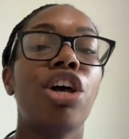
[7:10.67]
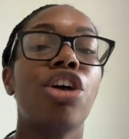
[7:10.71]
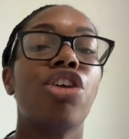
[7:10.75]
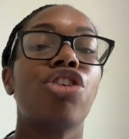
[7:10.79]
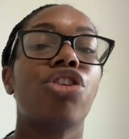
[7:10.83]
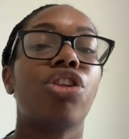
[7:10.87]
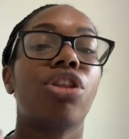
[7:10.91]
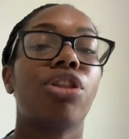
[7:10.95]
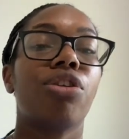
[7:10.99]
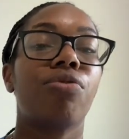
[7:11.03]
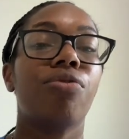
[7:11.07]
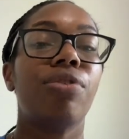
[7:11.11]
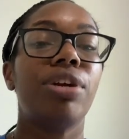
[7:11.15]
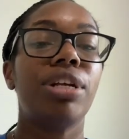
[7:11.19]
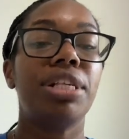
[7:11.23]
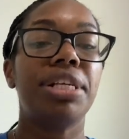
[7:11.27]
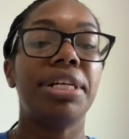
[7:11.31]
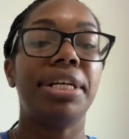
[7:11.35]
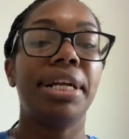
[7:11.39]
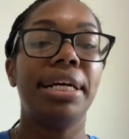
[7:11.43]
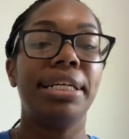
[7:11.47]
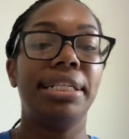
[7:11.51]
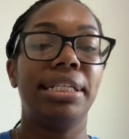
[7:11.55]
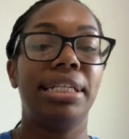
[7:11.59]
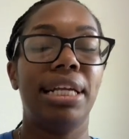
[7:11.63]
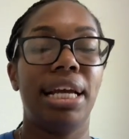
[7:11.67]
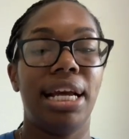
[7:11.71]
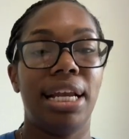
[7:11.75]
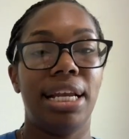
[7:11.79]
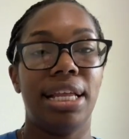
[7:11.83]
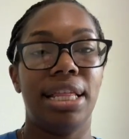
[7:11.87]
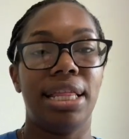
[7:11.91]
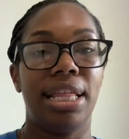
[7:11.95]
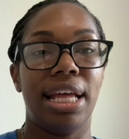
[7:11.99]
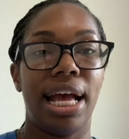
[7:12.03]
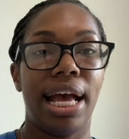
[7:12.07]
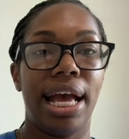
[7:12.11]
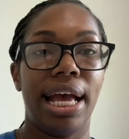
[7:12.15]
So the reason I
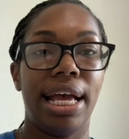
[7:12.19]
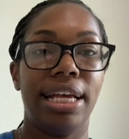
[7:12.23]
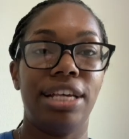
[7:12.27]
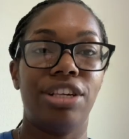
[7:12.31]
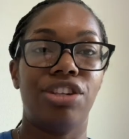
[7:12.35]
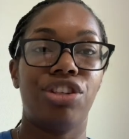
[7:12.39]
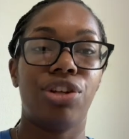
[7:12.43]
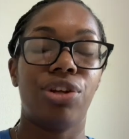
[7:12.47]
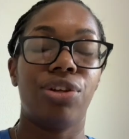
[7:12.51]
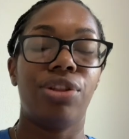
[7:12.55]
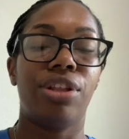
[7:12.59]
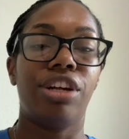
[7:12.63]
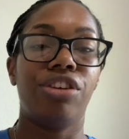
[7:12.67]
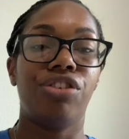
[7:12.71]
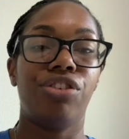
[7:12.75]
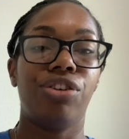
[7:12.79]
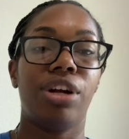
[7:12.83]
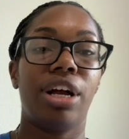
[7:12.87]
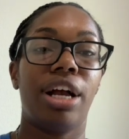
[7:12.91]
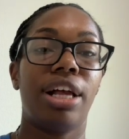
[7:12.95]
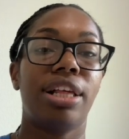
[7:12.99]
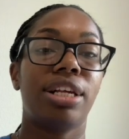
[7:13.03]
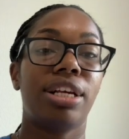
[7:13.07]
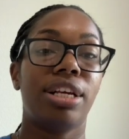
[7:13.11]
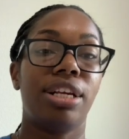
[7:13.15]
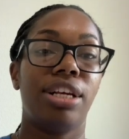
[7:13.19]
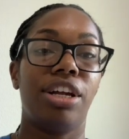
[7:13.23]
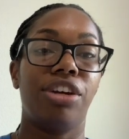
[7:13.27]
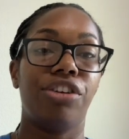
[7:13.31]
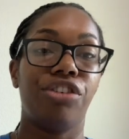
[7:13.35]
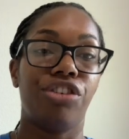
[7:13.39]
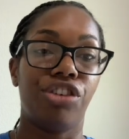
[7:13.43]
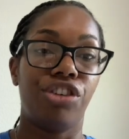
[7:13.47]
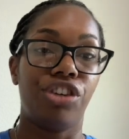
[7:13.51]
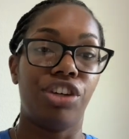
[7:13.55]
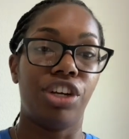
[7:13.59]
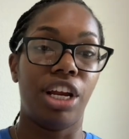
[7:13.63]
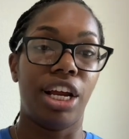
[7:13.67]
stated that is so that you guys can
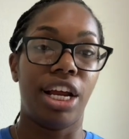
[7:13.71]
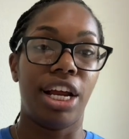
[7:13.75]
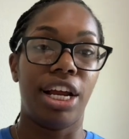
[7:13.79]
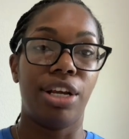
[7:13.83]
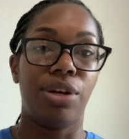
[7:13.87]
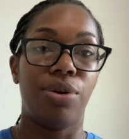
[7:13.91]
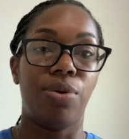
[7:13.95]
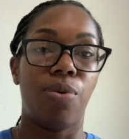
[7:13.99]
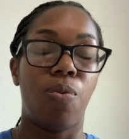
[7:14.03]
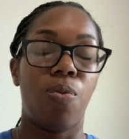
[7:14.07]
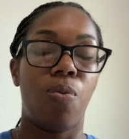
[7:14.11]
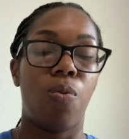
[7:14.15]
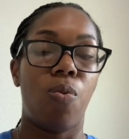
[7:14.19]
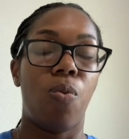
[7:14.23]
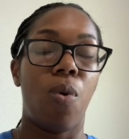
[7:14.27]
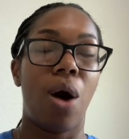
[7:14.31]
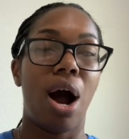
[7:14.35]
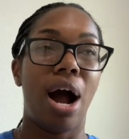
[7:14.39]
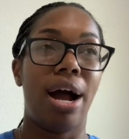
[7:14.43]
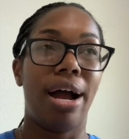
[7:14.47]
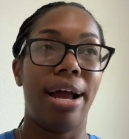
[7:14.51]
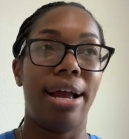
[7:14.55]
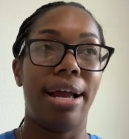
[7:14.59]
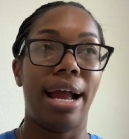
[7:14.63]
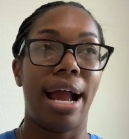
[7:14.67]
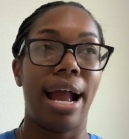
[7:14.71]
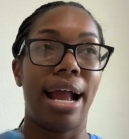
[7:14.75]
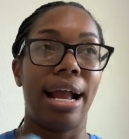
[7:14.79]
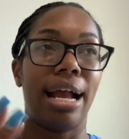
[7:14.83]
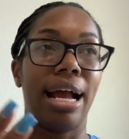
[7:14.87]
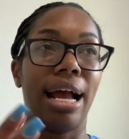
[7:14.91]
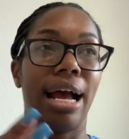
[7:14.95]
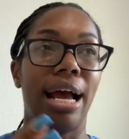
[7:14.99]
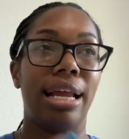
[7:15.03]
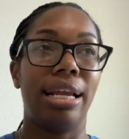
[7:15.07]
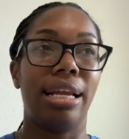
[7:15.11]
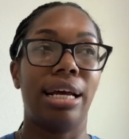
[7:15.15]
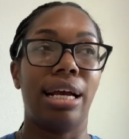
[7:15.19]
understand why I
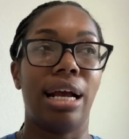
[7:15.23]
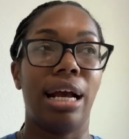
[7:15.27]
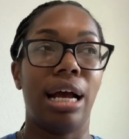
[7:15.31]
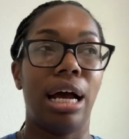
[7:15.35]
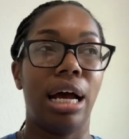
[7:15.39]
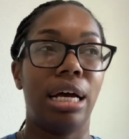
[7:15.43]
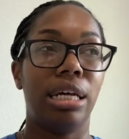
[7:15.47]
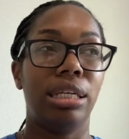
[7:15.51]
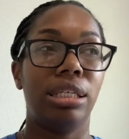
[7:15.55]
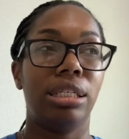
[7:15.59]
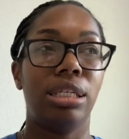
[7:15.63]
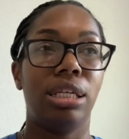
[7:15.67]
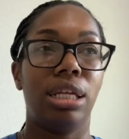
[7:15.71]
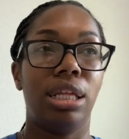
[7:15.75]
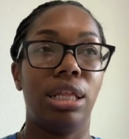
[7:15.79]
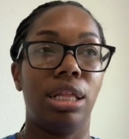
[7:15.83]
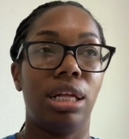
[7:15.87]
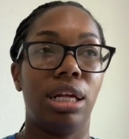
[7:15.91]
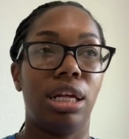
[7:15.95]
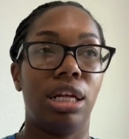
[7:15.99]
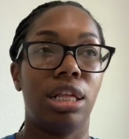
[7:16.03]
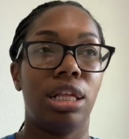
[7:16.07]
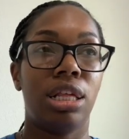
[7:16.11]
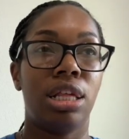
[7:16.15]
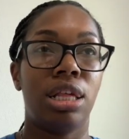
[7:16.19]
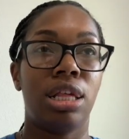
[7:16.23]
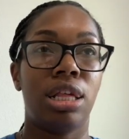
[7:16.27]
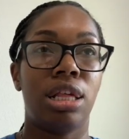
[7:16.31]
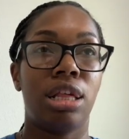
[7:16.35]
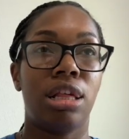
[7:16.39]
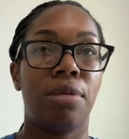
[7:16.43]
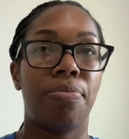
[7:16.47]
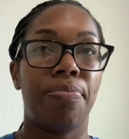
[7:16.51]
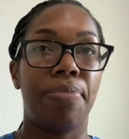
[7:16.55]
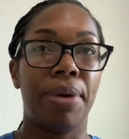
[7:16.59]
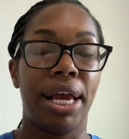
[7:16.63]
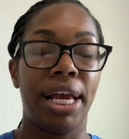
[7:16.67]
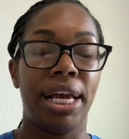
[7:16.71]
kind of got to this
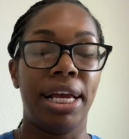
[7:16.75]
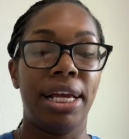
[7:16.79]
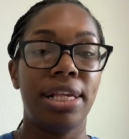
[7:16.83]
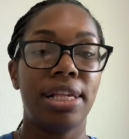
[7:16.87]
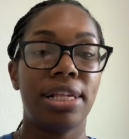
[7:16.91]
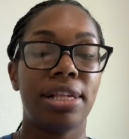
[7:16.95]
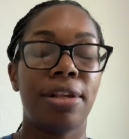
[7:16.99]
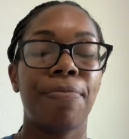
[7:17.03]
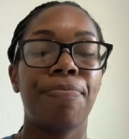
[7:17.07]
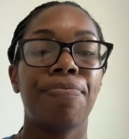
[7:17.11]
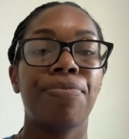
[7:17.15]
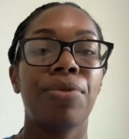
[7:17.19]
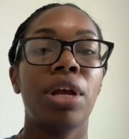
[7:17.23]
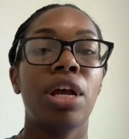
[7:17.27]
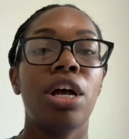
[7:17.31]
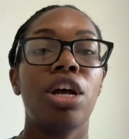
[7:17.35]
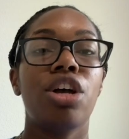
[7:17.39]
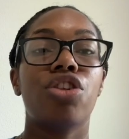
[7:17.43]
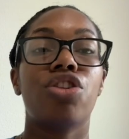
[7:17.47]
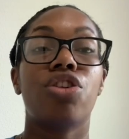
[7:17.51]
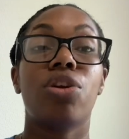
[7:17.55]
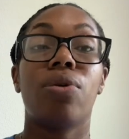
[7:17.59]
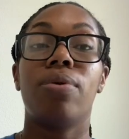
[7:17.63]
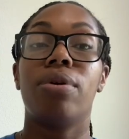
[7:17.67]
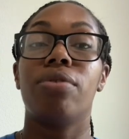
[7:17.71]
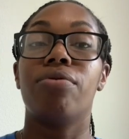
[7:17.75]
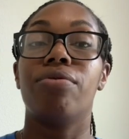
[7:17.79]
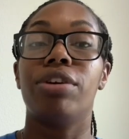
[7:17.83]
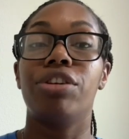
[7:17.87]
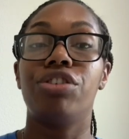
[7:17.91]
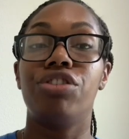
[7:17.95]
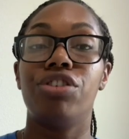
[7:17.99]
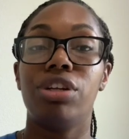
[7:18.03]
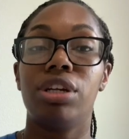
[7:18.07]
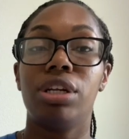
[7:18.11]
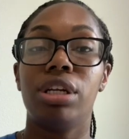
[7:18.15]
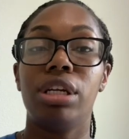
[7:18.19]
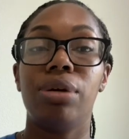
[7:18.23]
space. So
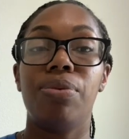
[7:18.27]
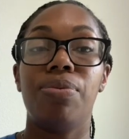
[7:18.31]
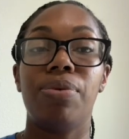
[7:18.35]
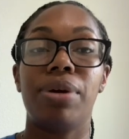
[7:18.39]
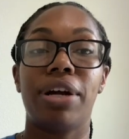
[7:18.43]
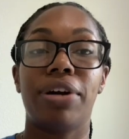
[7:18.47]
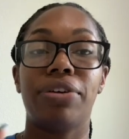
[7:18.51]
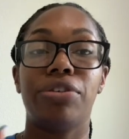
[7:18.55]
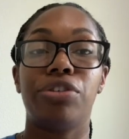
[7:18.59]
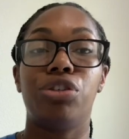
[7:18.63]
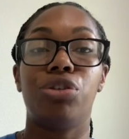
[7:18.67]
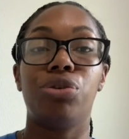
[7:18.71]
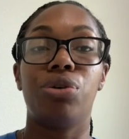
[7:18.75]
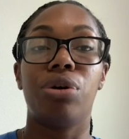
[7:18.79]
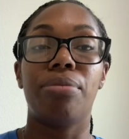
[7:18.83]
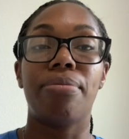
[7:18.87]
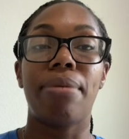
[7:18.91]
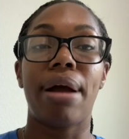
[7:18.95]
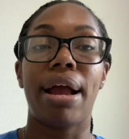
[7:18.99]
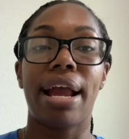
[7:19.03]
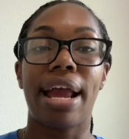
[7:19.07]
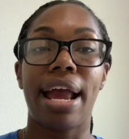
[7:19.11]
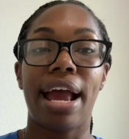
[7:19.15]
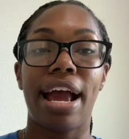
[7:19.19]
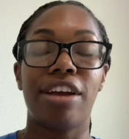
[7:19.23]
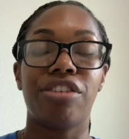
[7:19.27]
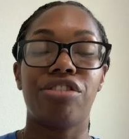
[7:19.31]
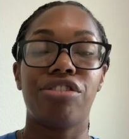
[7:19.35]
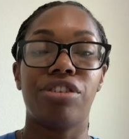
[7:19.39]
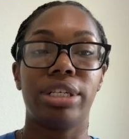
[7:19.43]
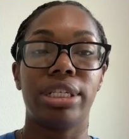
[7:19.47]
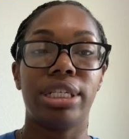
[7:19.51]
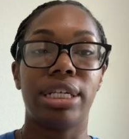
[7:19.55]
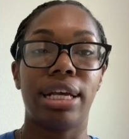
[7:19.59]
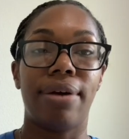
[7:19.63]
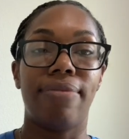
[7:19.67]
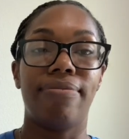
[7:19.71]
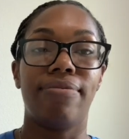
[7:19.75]
originally when I was doing my
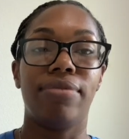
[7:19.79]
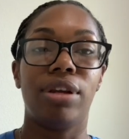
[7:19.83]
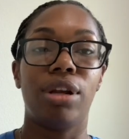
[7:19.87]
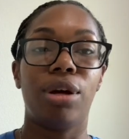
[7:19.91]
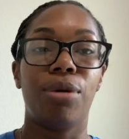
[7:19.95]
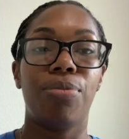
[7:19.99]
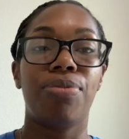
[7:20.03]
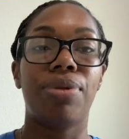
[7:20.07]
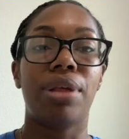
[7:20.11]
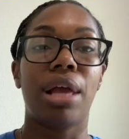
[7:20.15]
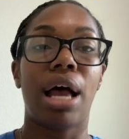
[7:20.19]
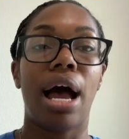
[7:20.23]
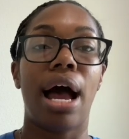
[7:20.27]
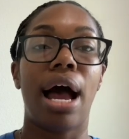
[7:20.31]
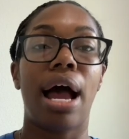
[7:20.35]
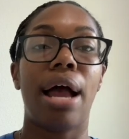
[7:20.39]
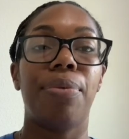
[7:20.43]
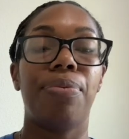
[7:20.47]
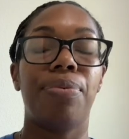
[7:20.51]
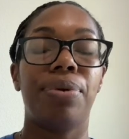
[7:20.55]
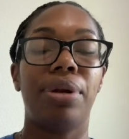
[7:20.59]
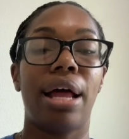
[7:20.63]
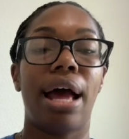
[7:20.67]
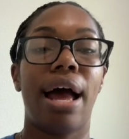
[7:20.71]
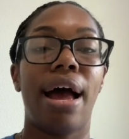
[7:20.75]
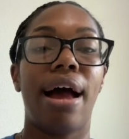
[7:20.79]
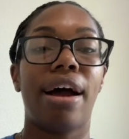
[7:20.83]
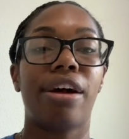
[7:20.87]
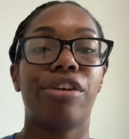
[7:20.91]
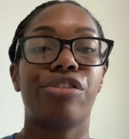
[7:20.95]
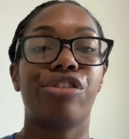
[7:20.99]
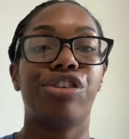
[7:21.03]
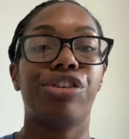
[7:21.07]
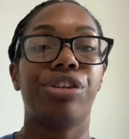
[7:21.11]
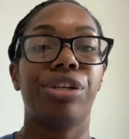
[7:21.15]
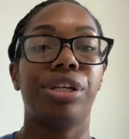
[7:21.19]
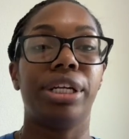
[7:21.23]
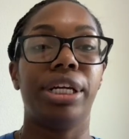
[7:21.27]
cashless envelopes, I would
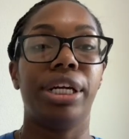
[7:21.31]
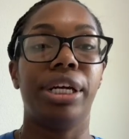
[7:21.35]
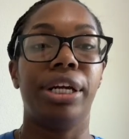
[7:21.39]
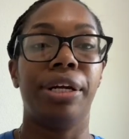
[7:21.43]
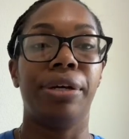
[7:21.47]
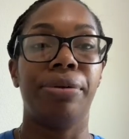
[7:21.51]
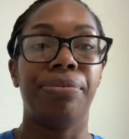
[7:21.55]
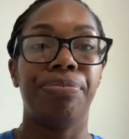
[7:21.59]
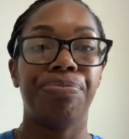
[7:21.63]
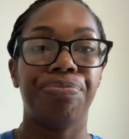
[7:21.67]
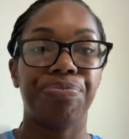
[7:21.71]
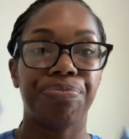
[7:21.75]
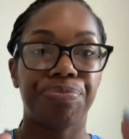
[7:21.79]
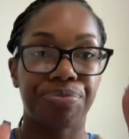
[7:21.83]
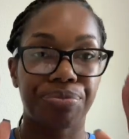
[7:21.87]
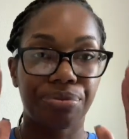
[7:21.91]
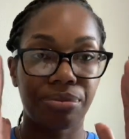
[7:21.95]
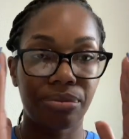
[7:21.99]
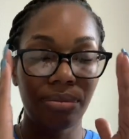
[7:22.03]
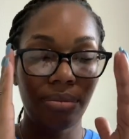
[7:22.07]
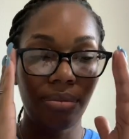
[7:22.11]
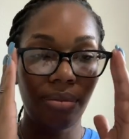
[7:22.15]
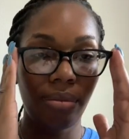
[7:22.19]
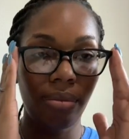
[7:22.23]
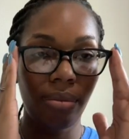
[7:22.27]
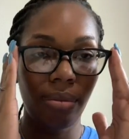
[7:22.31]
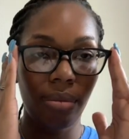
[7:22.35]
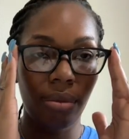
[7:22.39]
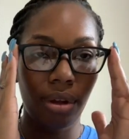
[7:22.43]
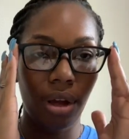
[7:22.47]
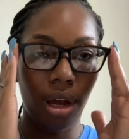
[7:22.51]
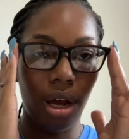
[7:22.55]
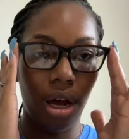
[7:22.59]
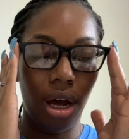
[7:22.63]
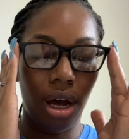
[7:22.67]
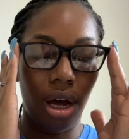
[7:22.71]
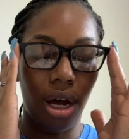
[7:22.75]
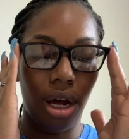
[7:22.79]
actually,
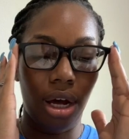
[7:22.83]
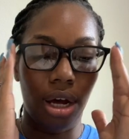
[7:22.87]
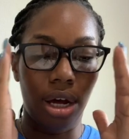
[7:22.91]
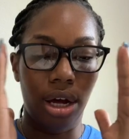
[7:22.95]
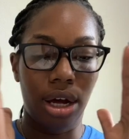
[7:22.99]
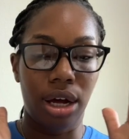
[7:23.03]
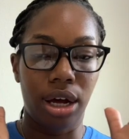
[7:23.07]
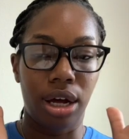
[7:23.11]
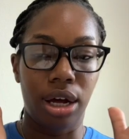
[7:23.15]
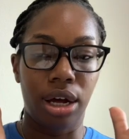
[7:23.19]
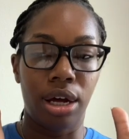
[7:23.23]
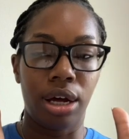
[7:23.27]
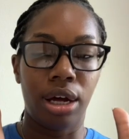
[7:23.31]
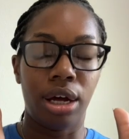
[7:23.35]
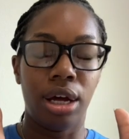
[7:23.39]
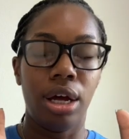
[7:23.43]
I